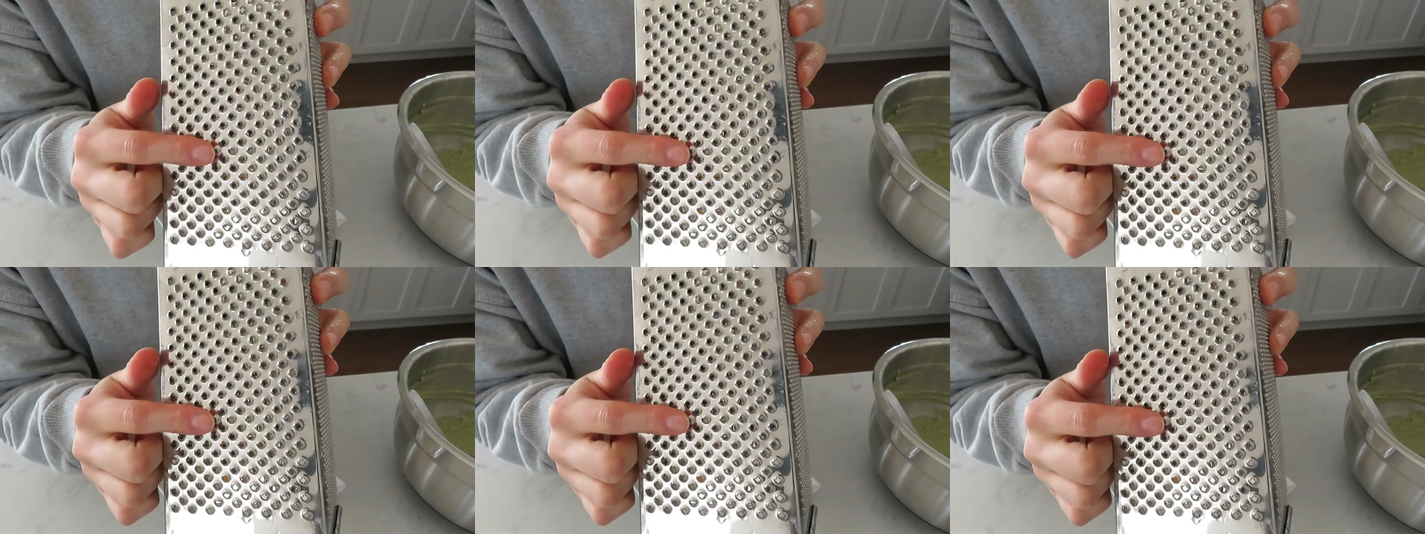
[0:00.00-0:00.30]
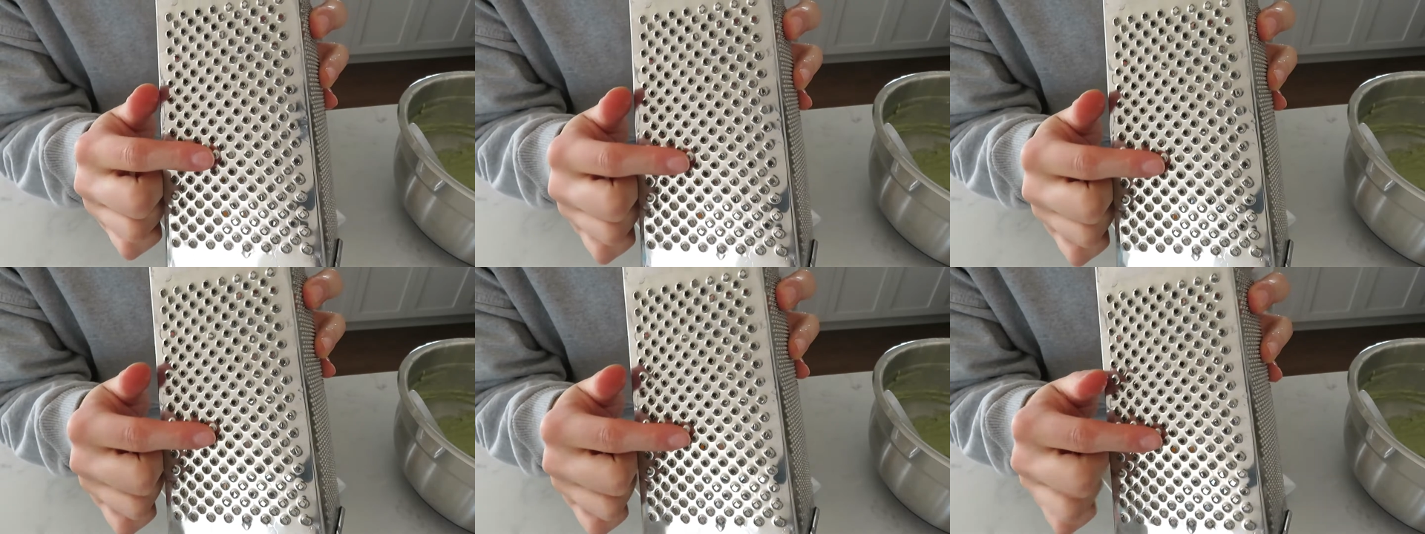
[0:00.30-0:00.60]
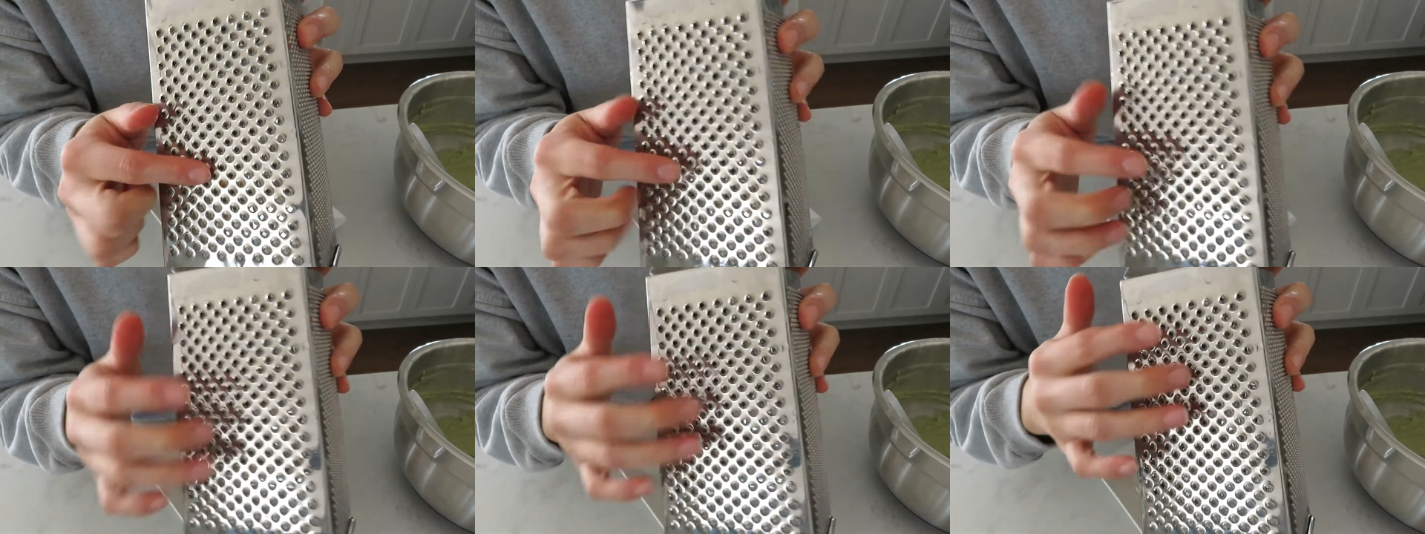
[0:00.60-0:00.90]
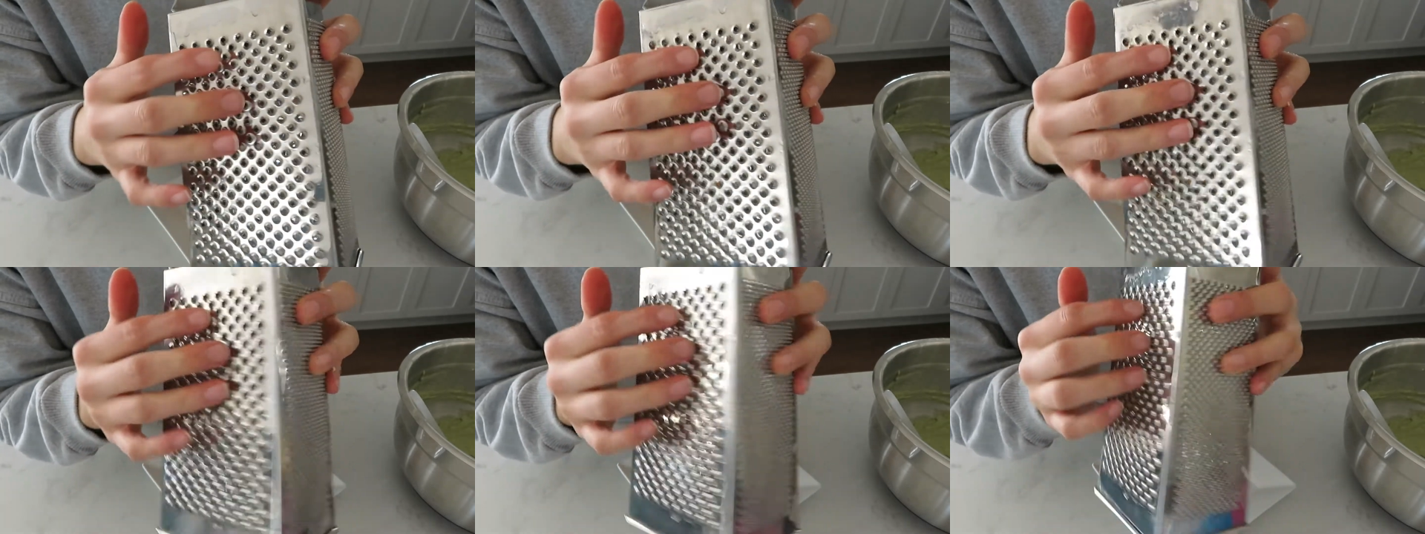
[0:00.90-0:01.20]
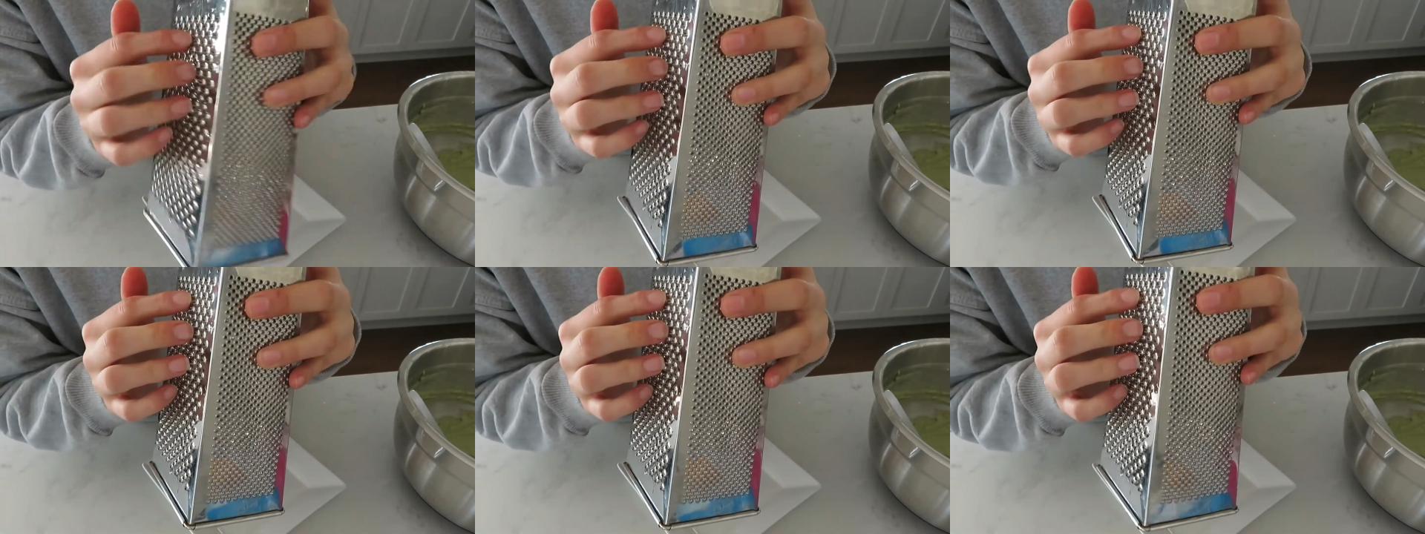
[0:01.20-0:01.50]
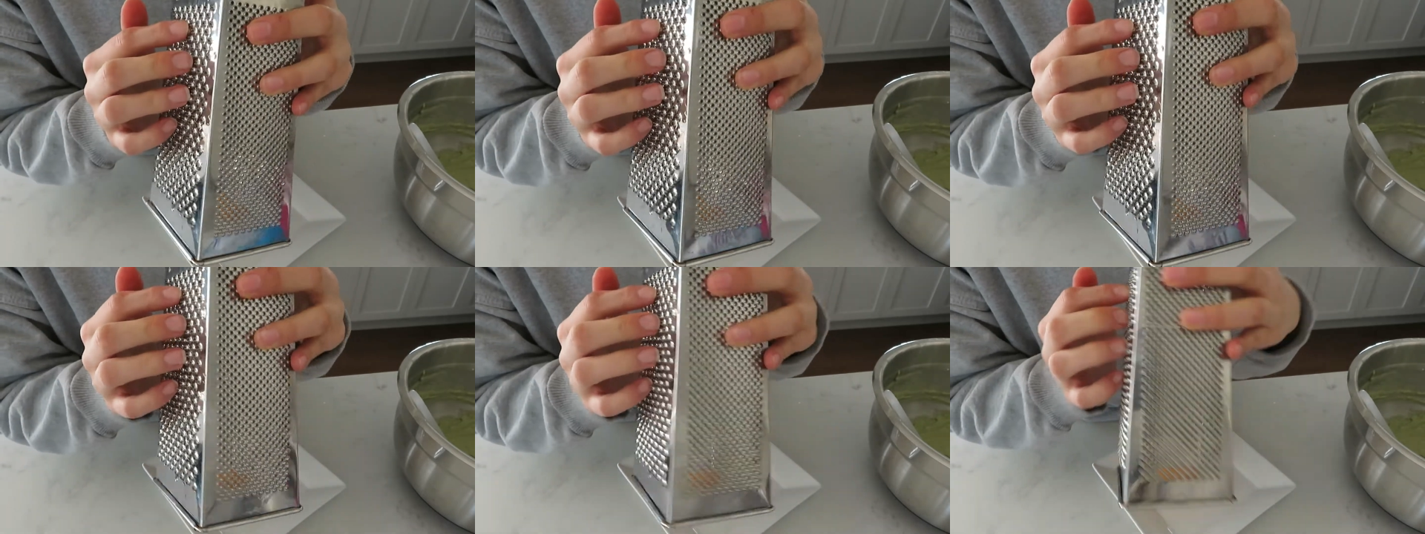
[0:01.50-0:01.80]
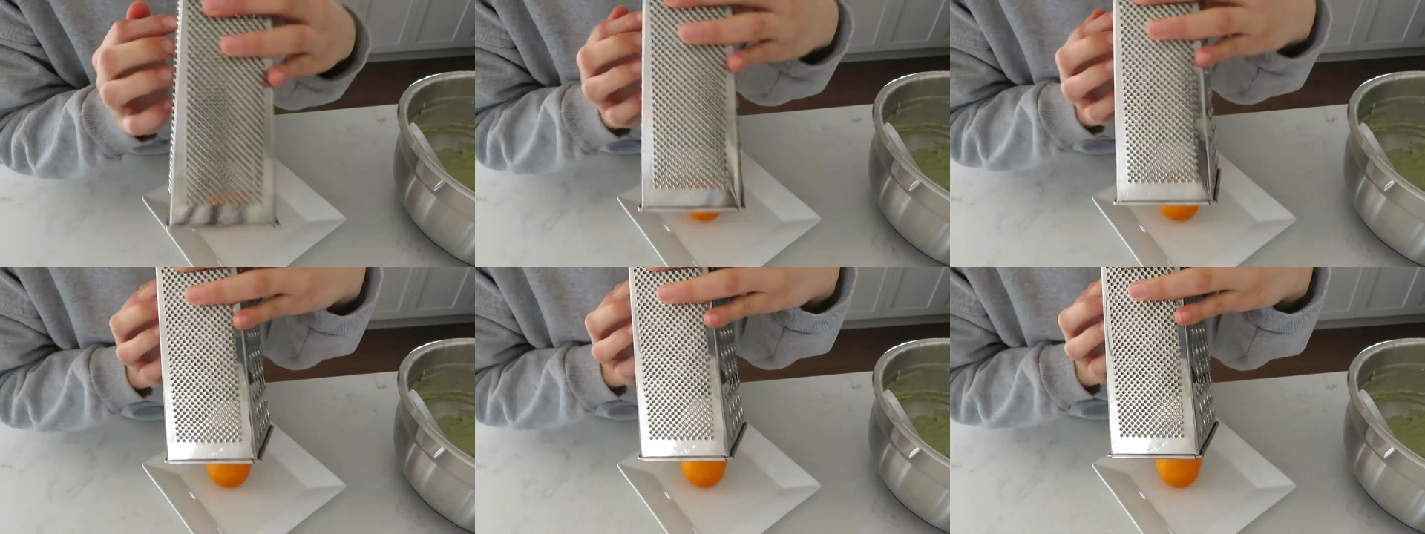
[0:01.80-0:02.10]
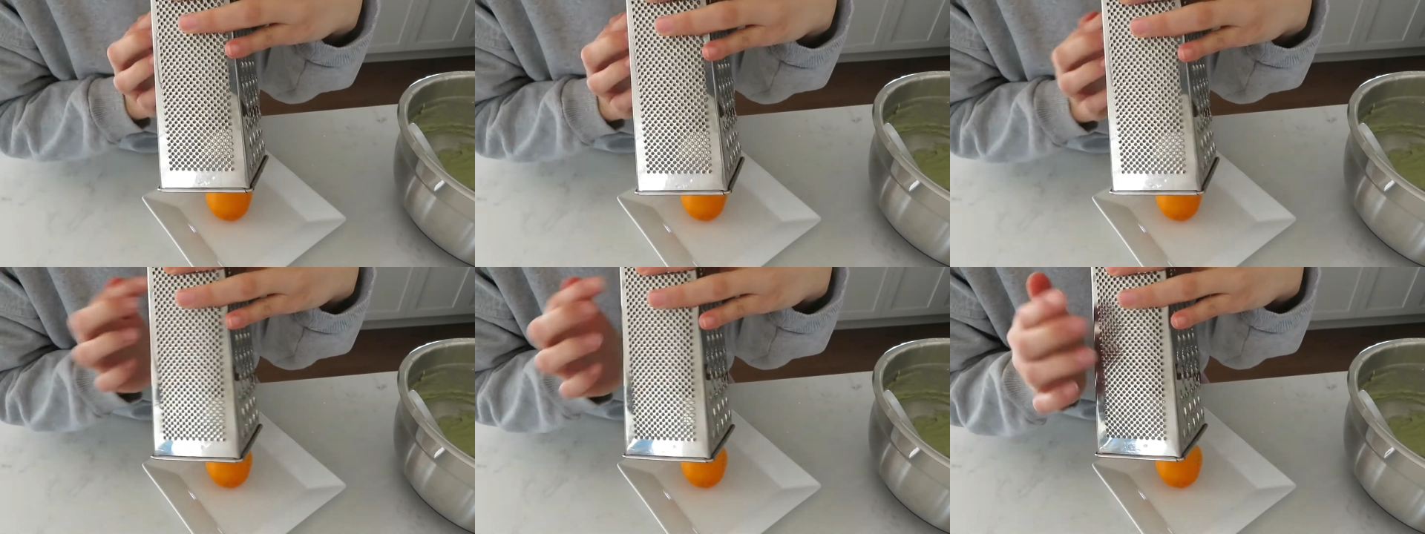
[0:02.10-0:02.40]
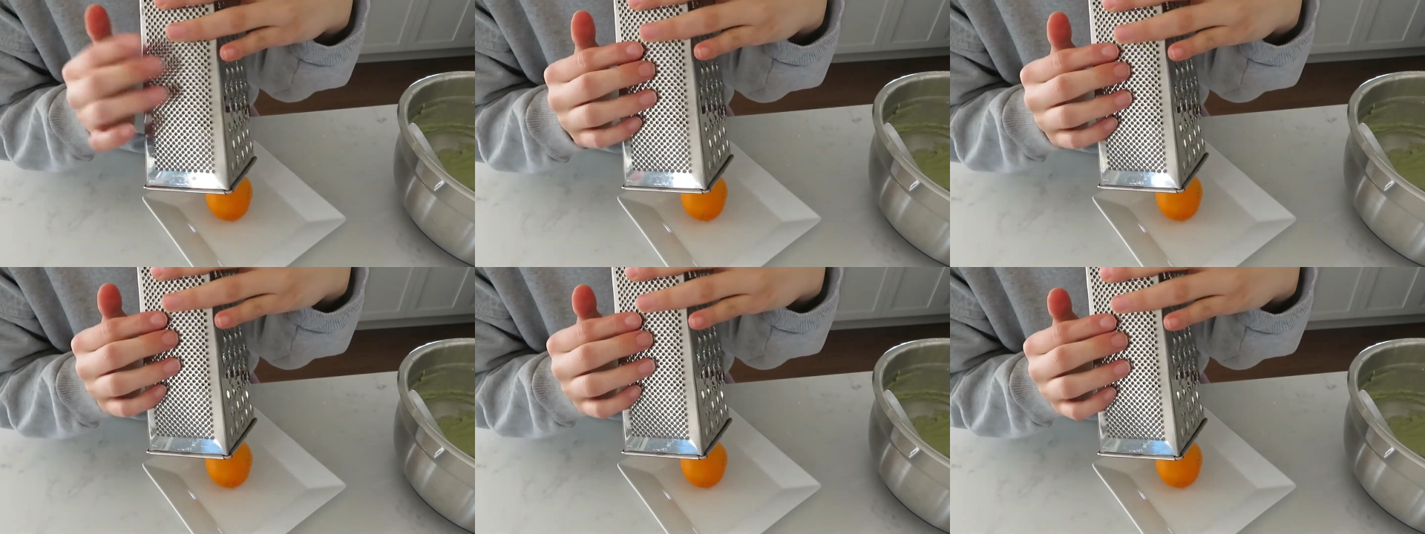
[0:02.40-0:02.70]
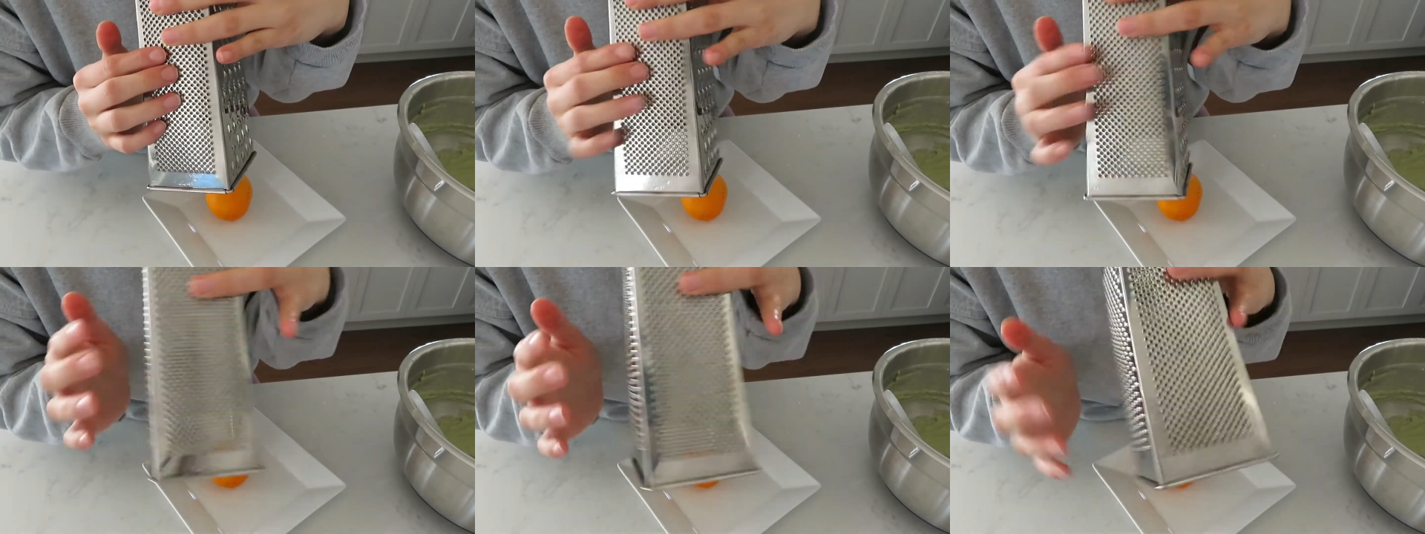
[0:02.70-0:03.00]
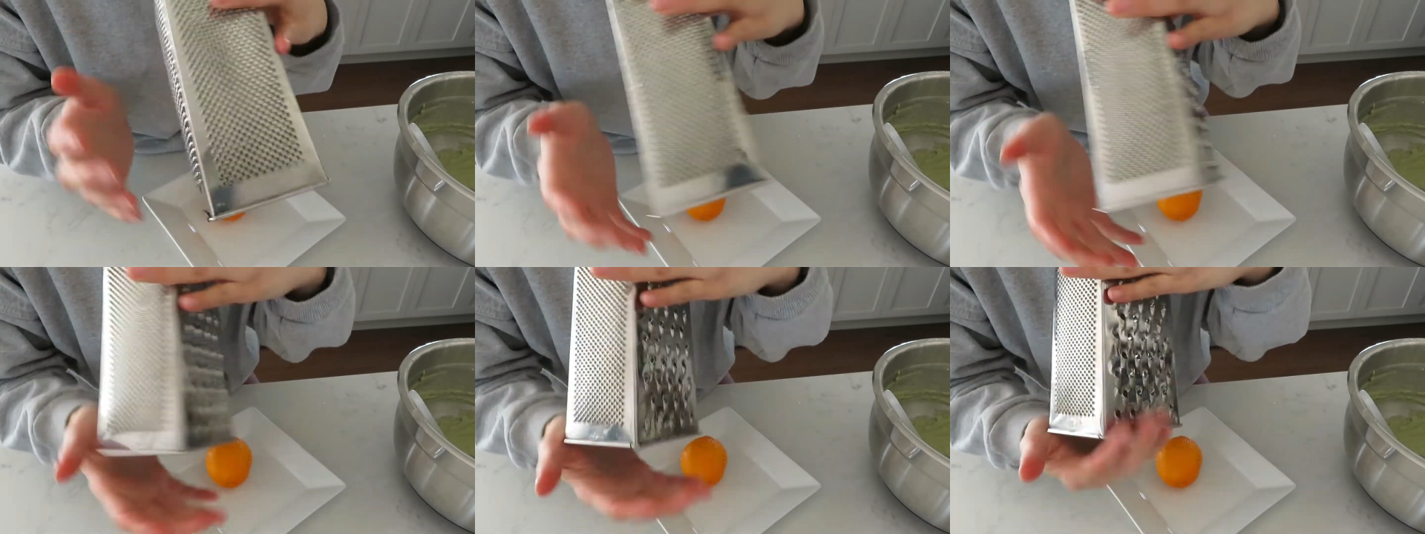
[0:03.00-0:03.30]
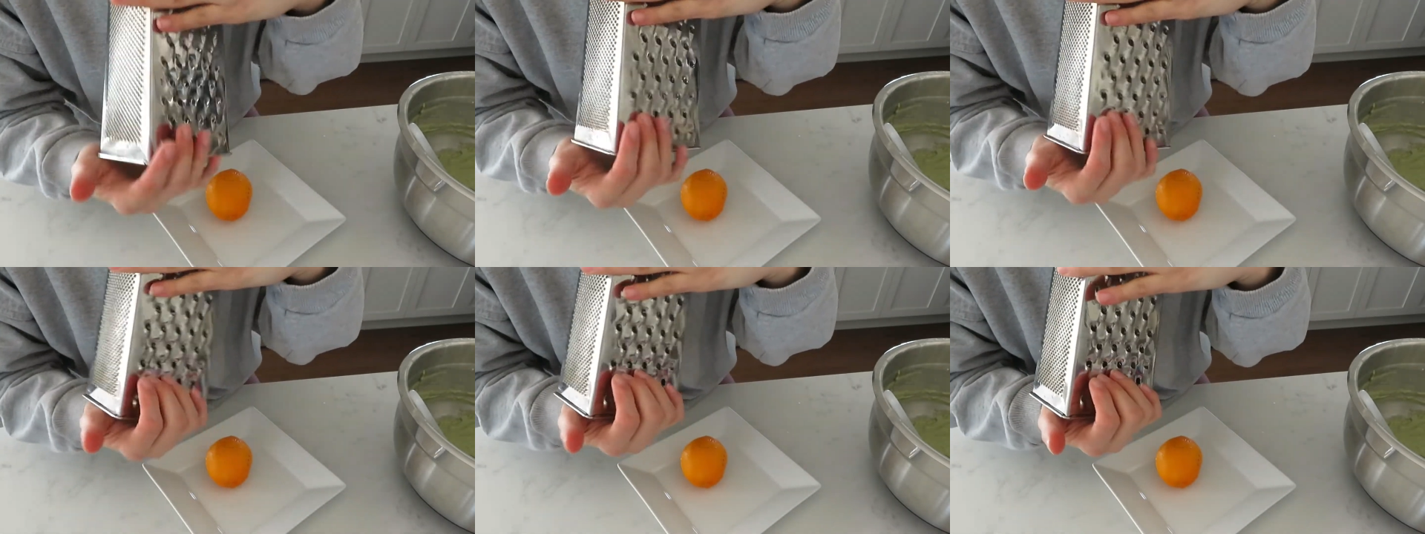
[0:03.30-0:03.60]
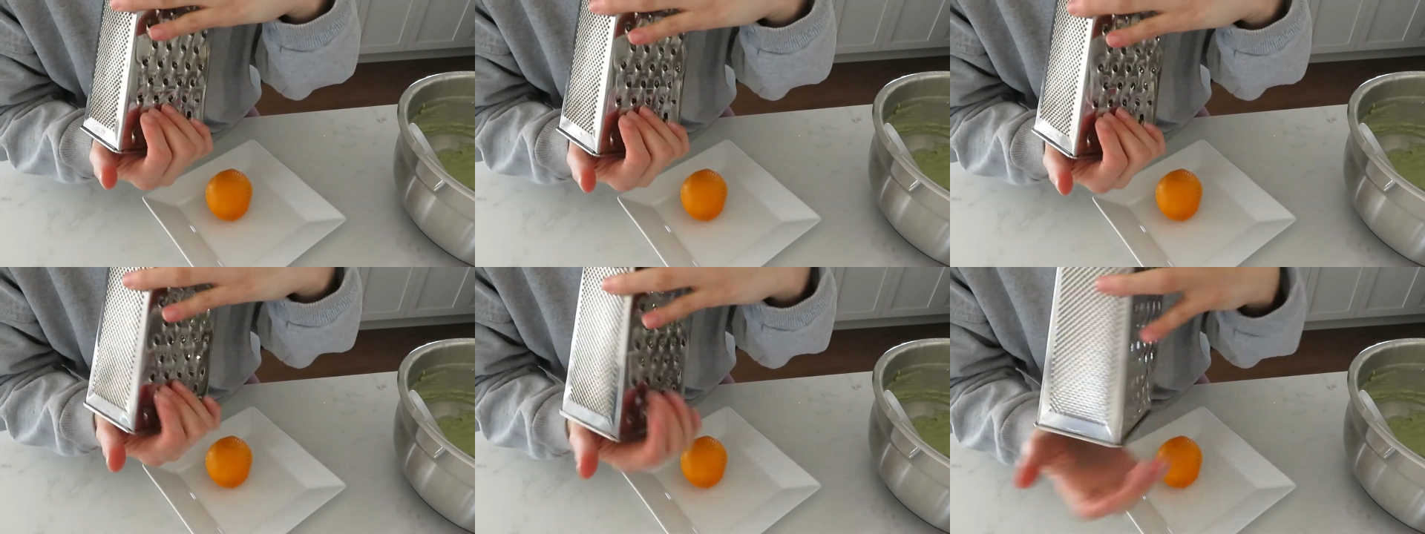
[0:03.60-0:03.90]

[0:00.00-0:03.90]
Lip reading: Nobody's mouth can be seen.